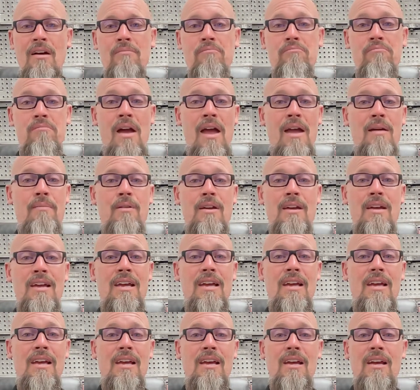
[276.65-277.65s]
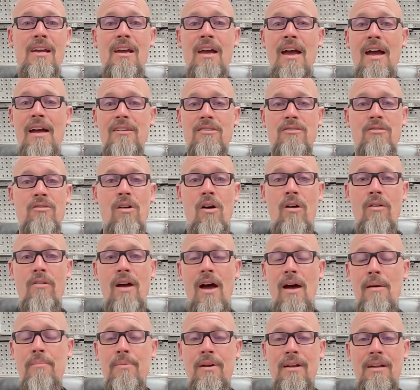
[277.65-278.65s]
Maybe he has grown
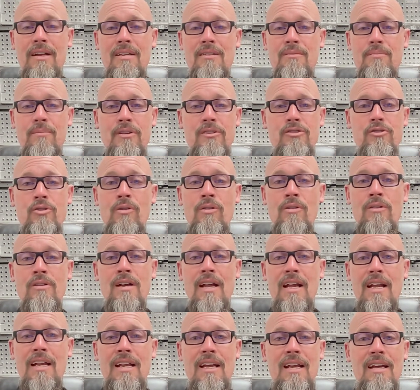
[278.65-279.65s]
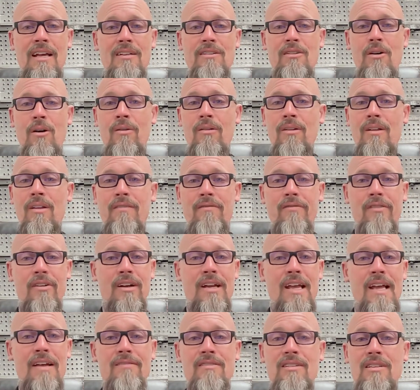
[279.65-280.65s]
up and he's matured and he totally
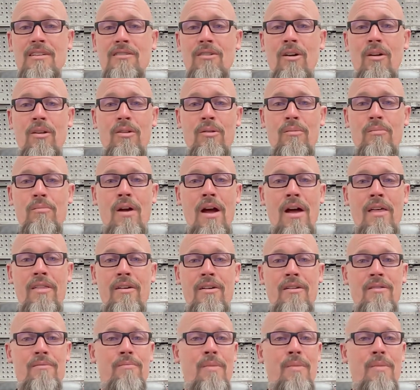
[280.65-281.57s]
forgives his older brother.